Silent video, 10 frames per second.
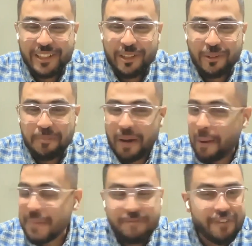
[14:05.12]
you know,
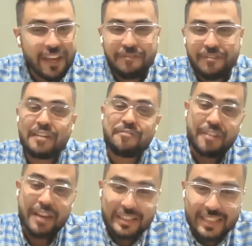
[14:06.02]
I mean, very, very
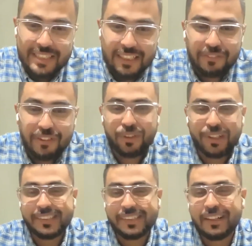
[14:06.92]
well deserved,
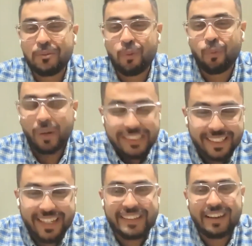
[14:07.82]
Rasna. Once
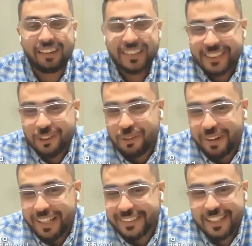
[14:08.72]
again, heartiest
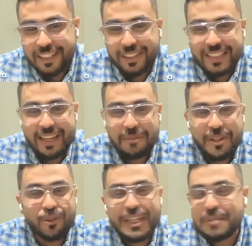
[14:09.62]
congratulations, and
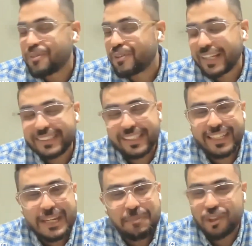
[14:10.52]
you keep rising,
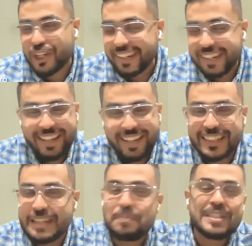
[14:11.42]
keep shining, and
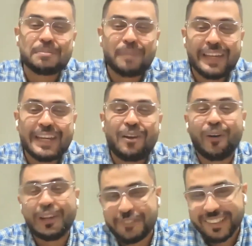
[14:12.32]
keep inspiring
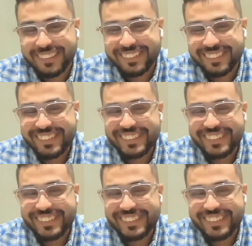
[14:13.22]
all of us.